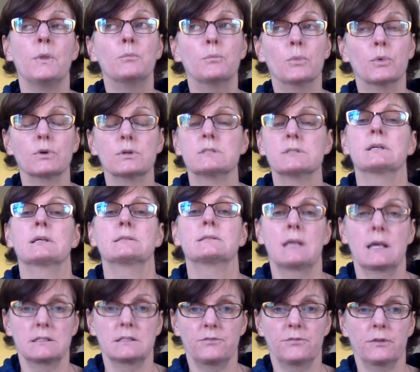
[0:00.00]
more
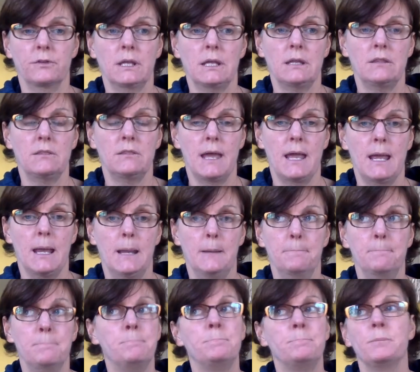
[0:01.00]
successfully than